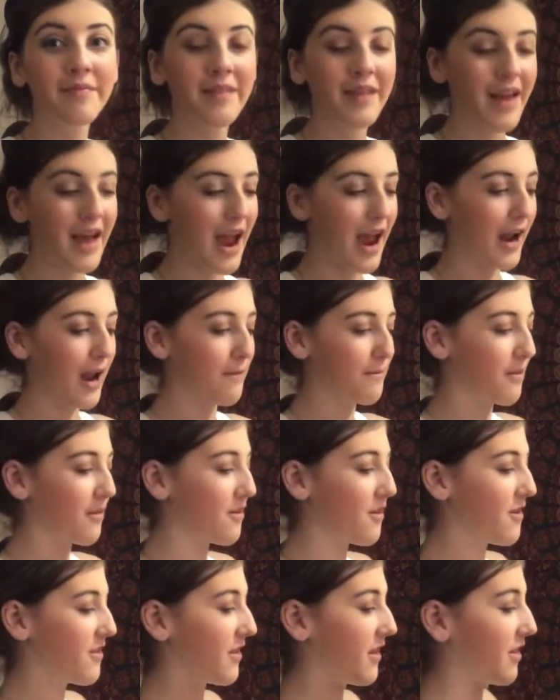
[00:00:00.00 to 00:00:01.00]
And I'm just
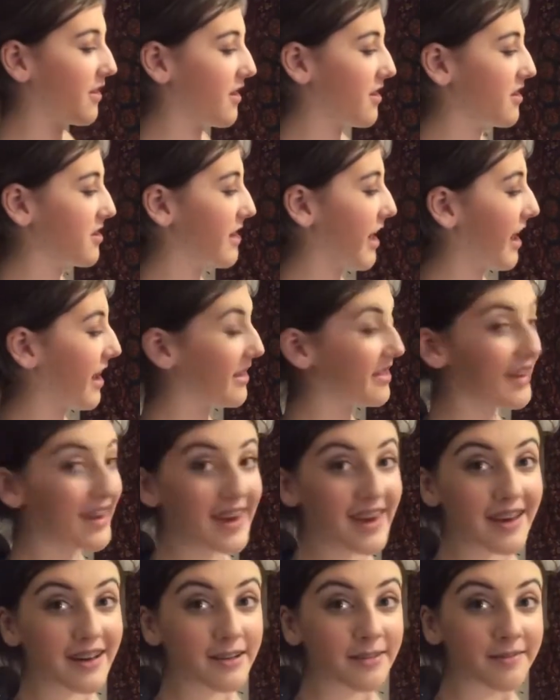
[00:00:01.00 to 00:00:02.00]
using this shade
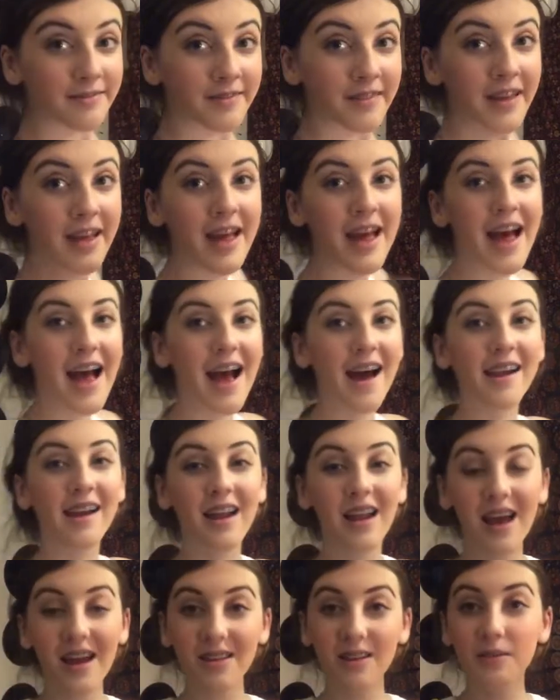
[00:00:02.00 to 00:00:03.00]
here. And I
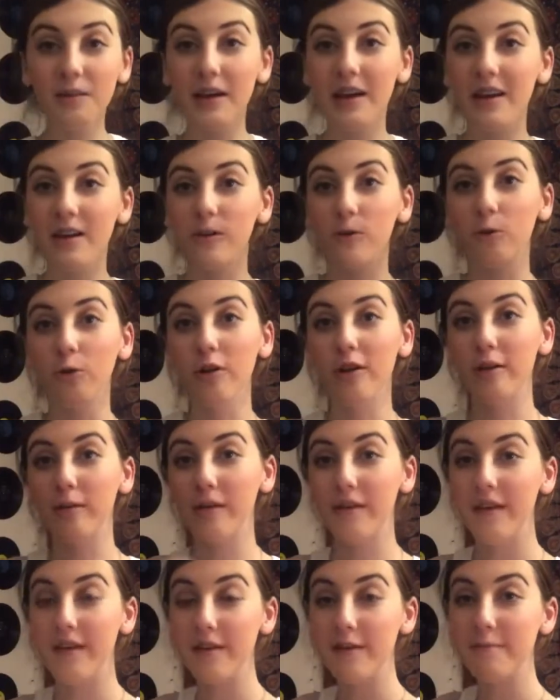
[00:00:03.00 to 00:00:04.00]
like doing my inner corners
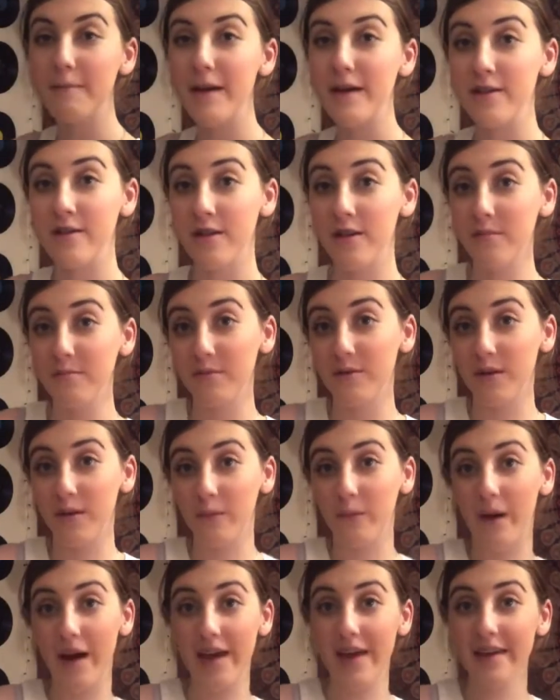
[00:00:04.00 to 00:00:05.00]
because it just makes you look more
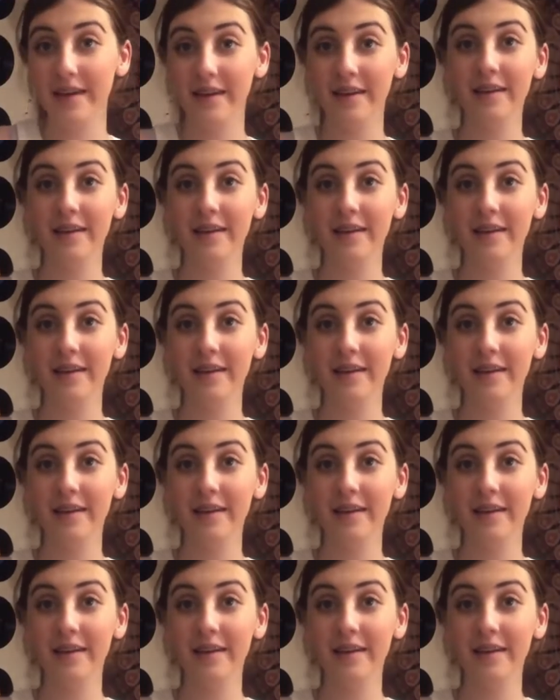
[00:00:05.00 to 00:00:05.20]
awake.